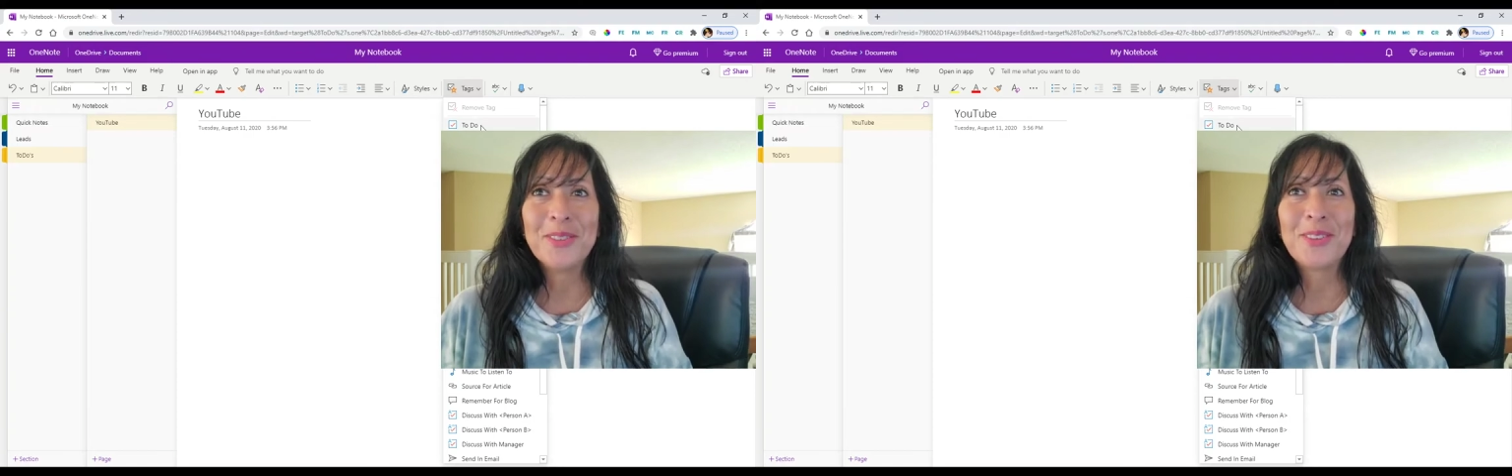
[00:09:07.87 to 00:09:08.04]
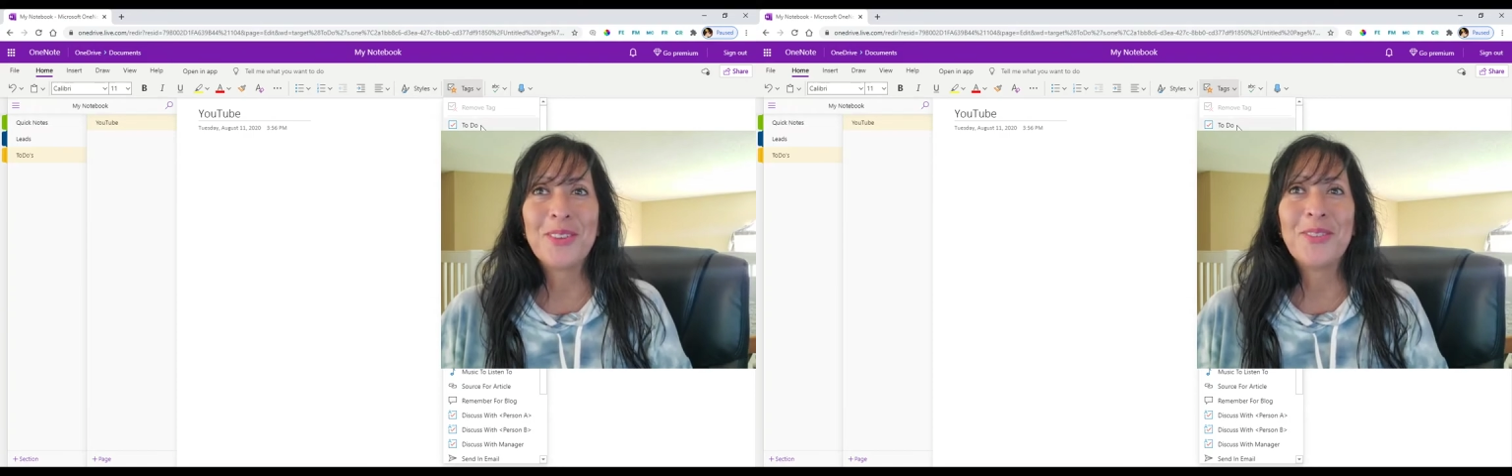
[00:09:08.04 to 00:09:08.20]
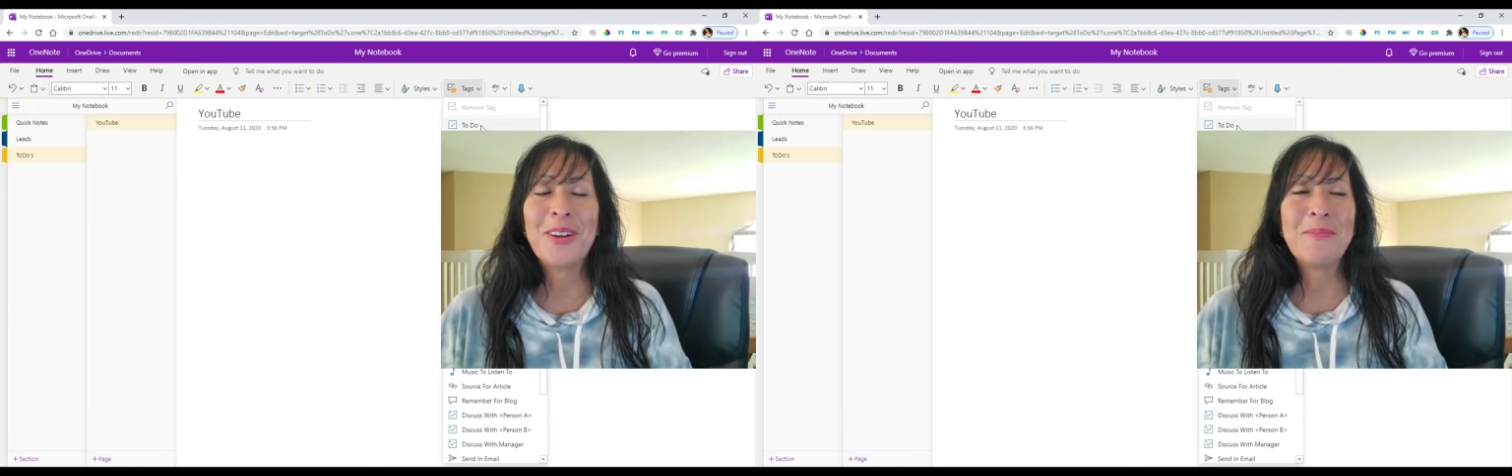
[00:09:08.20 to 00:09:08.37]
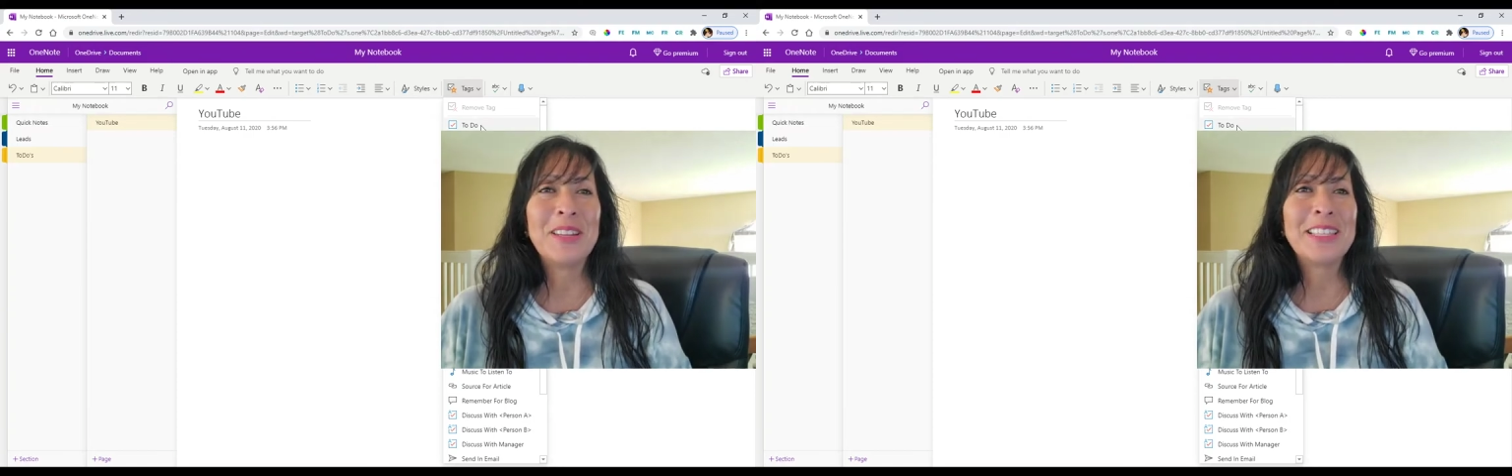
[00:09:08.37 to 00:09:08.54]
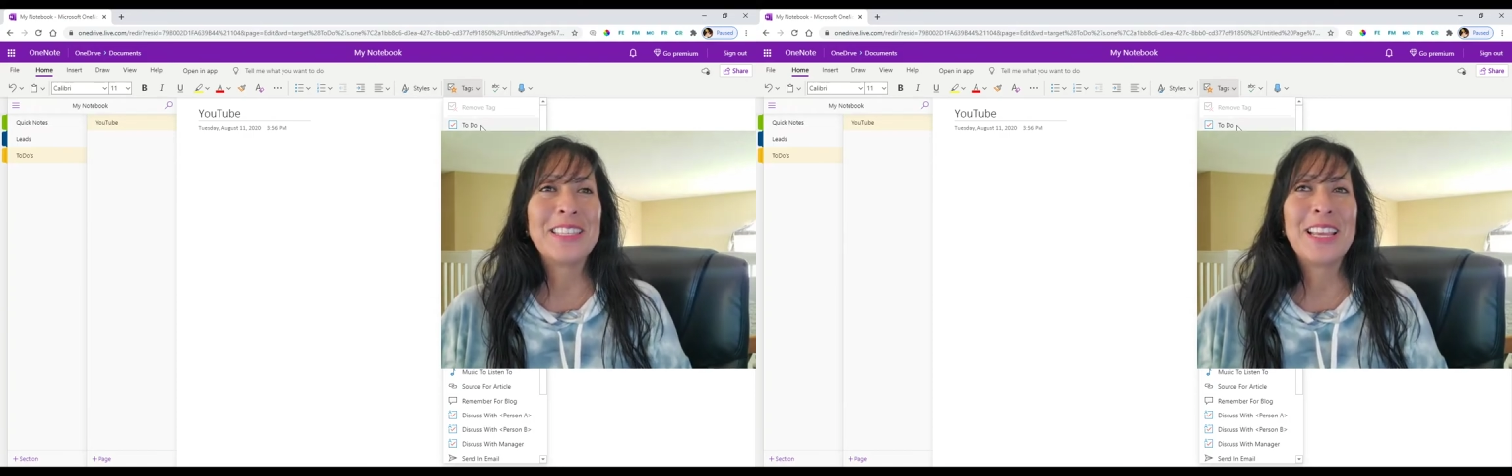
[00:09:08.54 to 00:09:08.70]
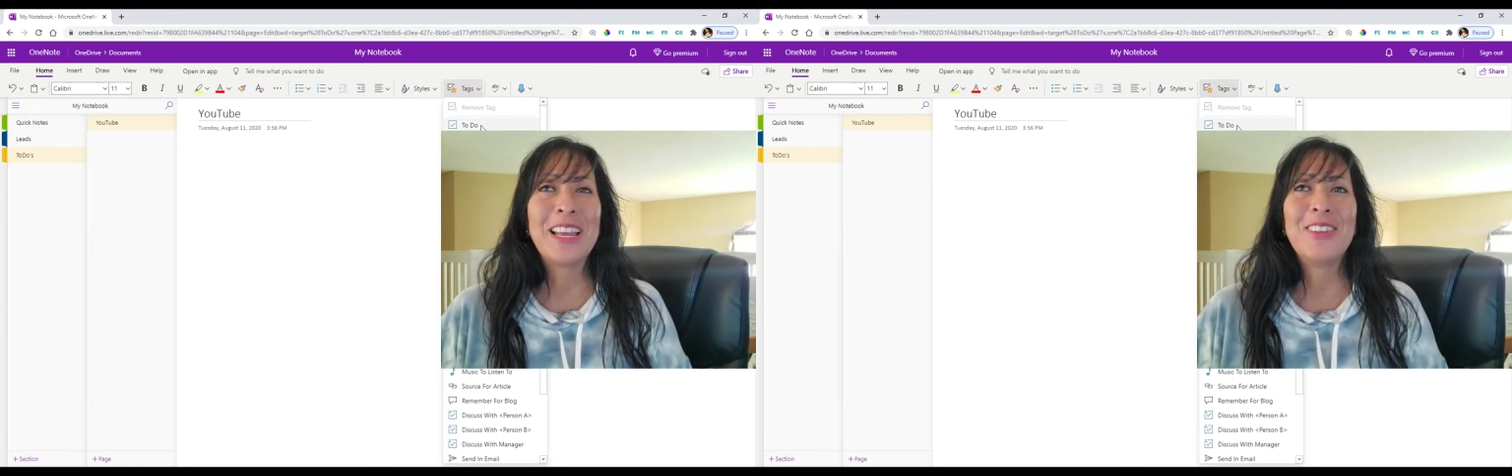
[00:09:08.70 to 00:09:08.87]
So
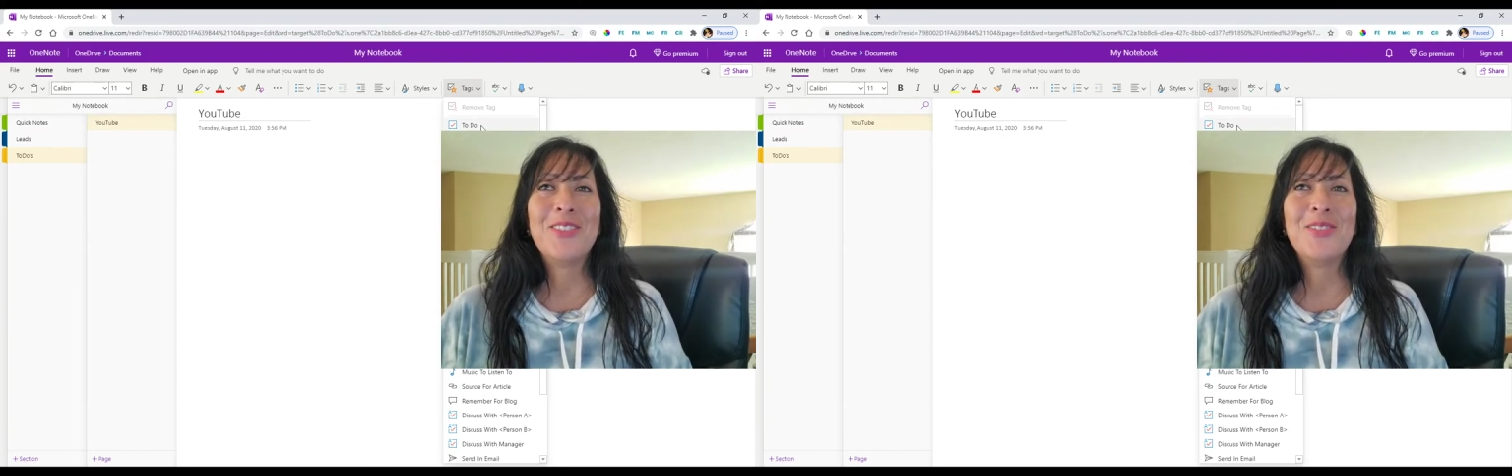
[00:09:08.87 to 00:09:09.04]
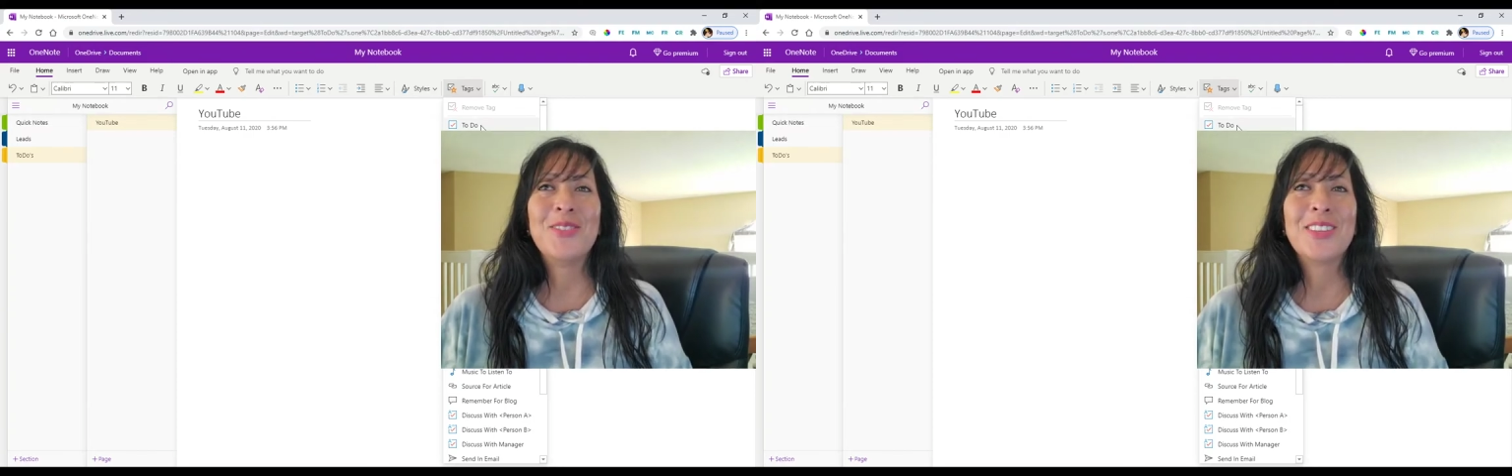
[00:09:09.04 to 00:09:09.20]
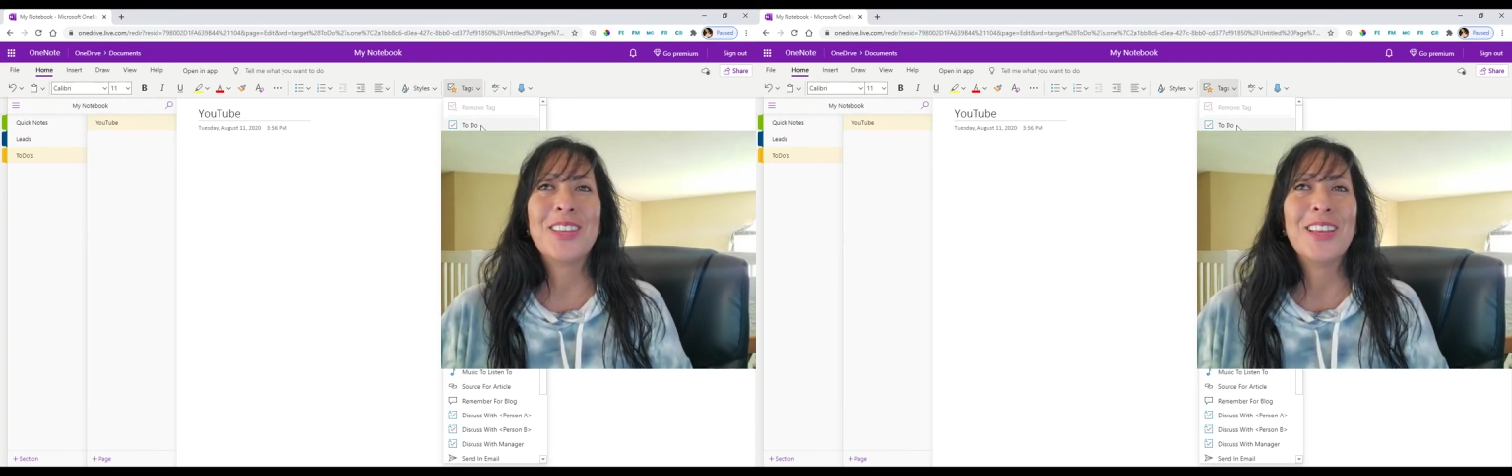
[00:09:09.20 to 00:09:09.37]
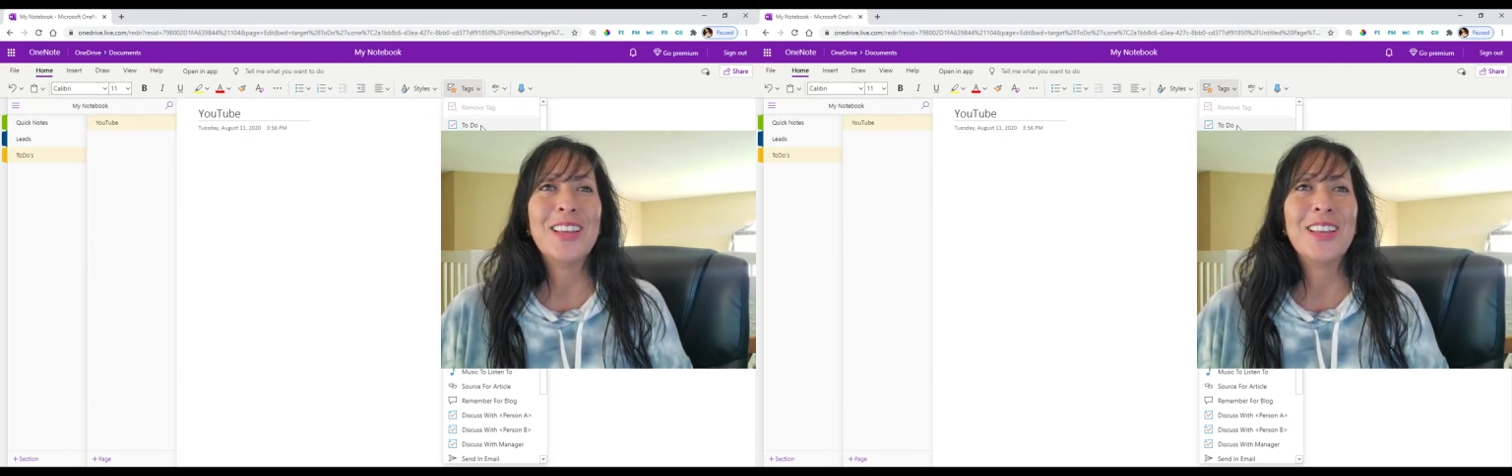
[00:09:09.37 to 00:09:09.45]
let's say I use